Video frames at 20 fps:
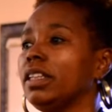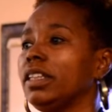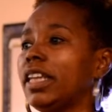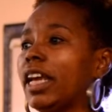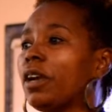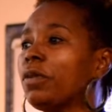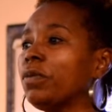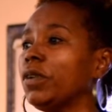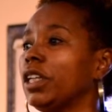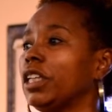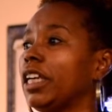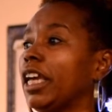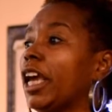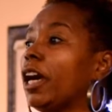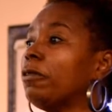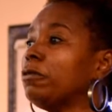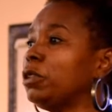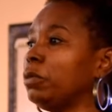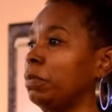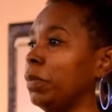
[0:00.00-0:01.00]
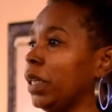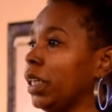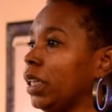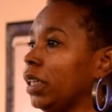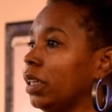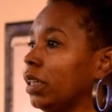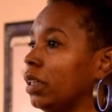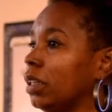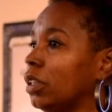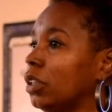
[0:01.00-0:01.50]
that really helped me
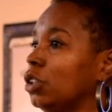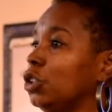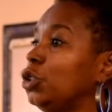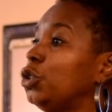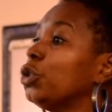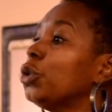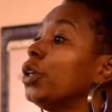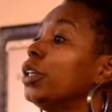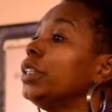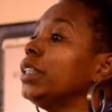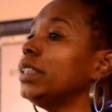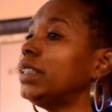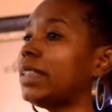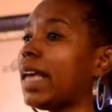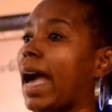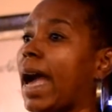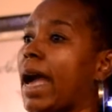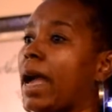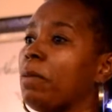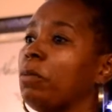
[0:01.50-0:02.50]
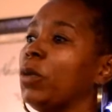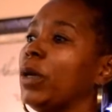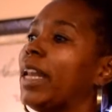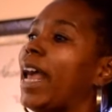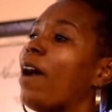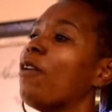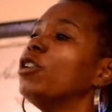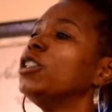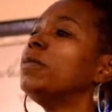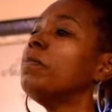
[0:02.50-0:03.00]
during the time when
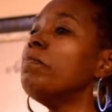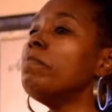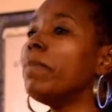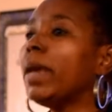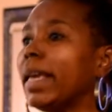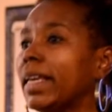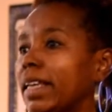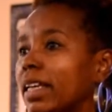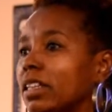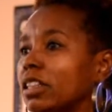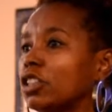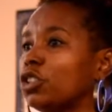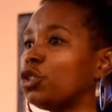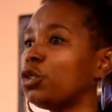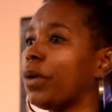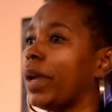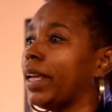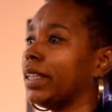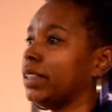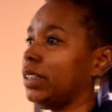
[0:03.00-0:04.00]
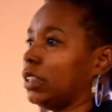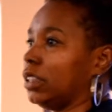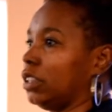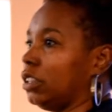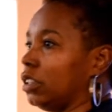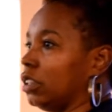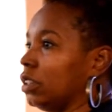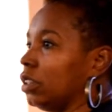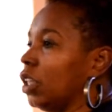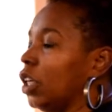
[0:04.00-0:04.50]
I was making the transition,